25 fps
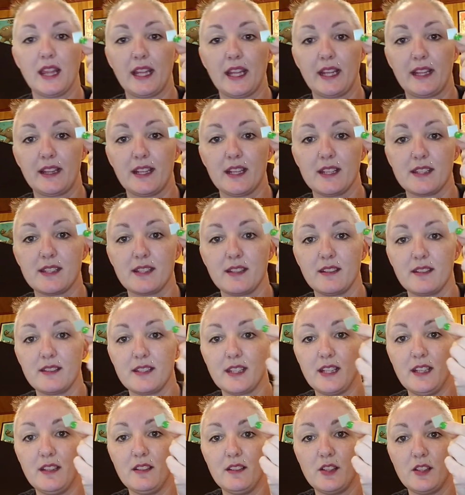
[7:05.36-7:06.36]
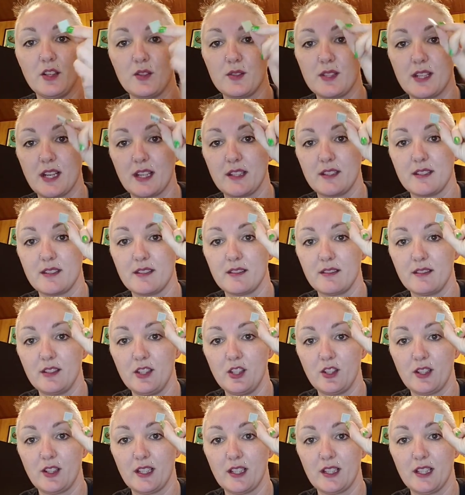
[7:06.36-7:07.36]
like this. See? No studs.
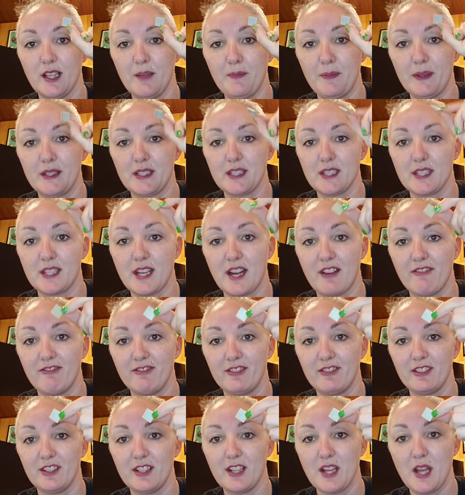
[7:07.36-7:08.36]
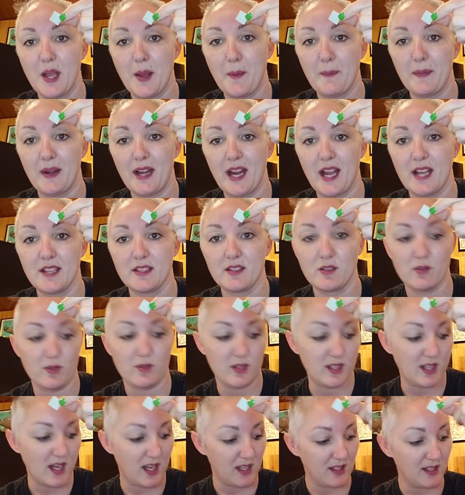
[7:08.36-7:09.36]
You can clip it to stuff, but it has
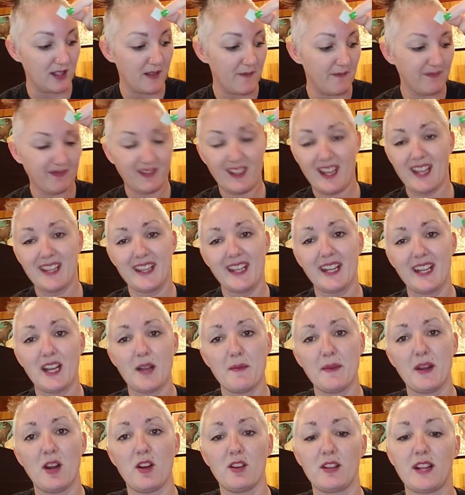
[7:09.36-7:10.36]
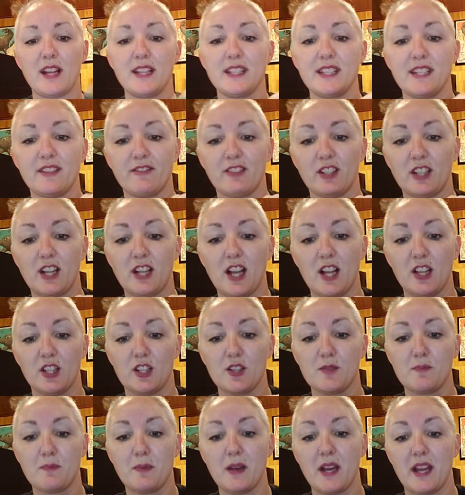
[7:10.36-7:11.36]
no studs. And they come in all kinds of different
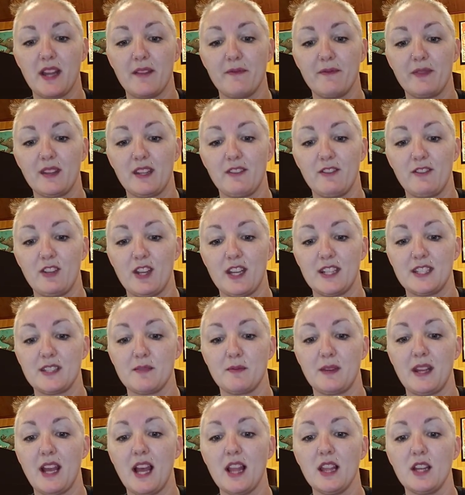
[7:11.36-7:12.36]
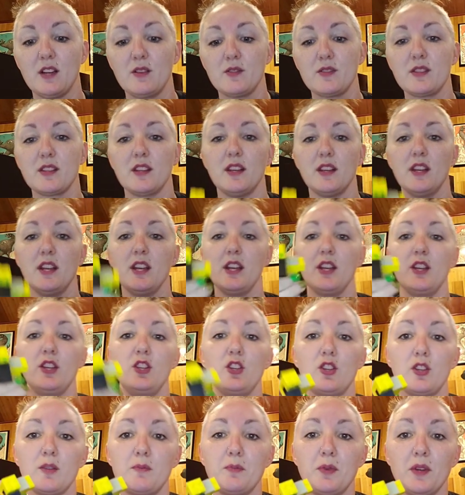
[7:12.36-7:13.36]
colors, but if you had some yellows,
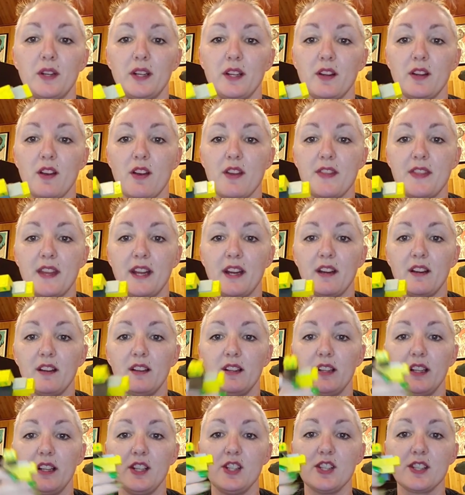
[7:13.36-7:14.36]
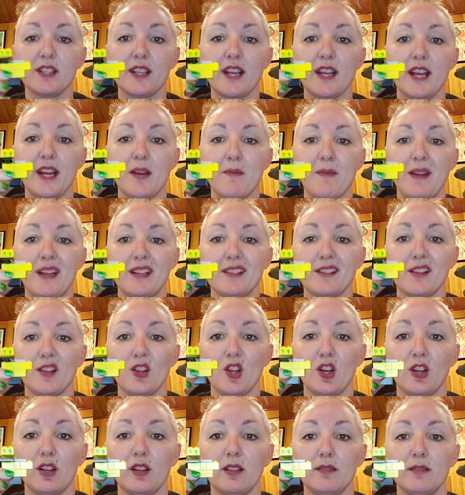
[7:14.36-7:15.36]
you could put it on there. It just kind of makes
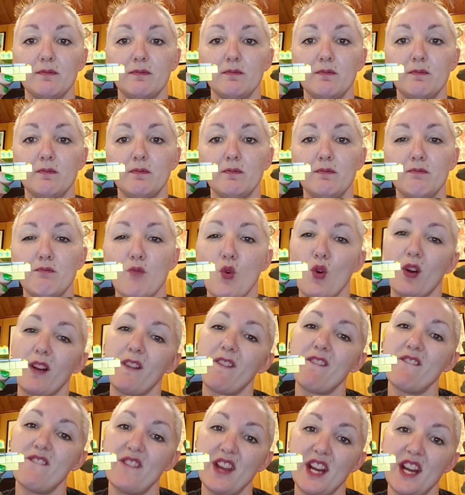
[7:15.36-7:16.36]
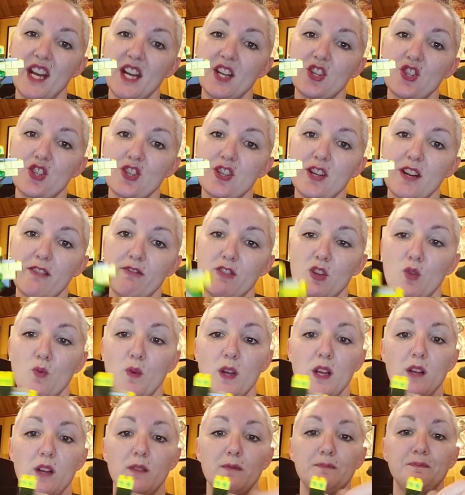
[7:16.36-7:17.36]
it look more finished, if you
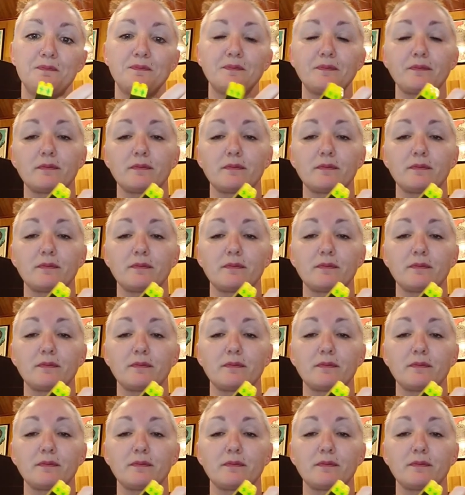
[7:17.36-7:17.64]
will.